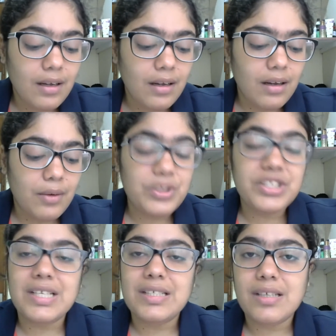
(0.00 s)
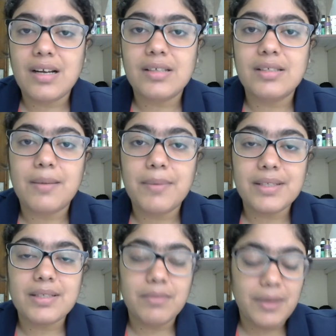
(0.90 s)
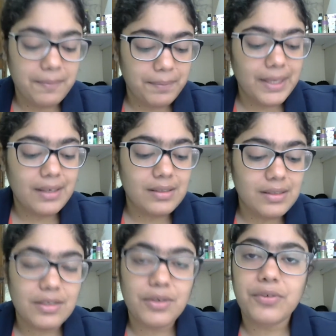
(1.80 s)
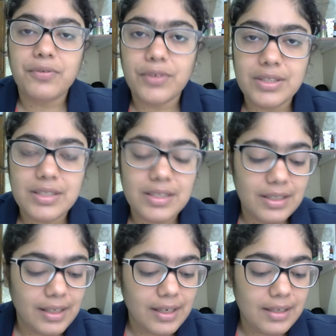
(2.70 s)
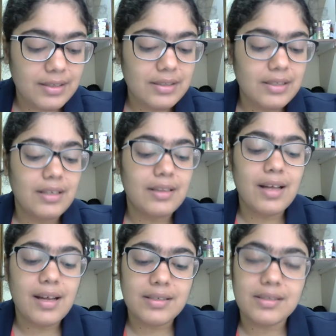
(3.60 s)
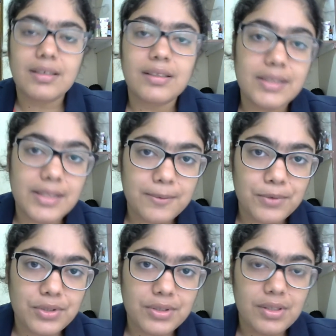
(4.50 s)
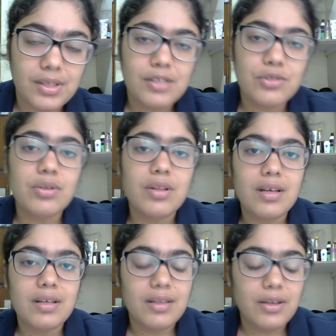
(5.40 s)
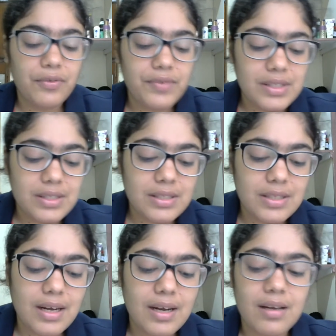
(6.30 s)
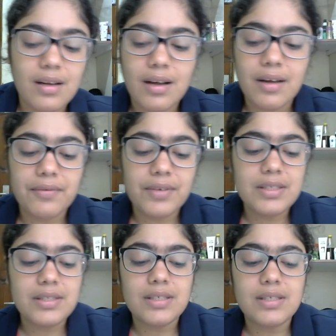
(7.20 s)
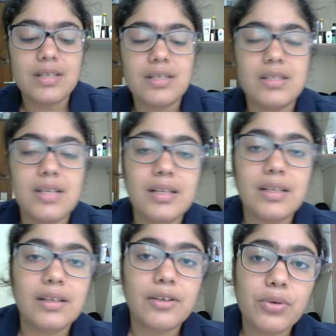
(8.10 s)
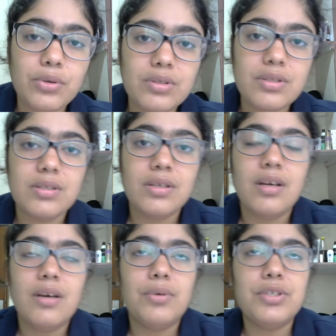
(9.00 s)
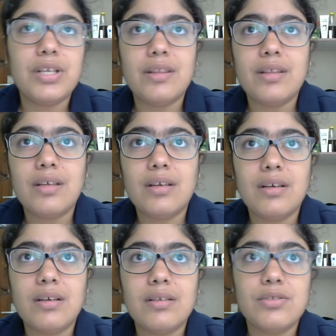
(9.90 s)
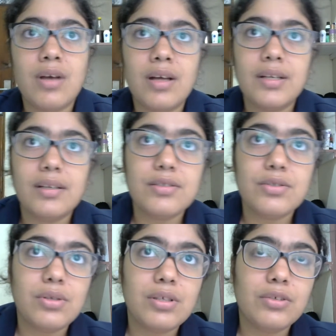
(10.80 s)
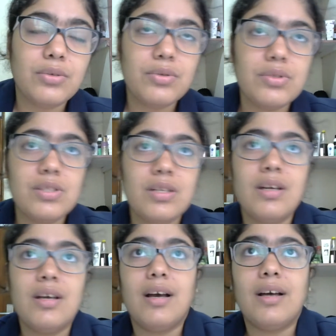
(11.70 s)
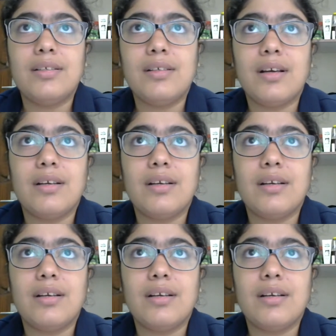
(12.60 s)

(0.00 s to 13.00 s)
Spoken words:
which attracts a maximum penalty of 14 years, that is an exemption. So the offenses that I've listed, such as handling goods, which I think handling stolen goods, and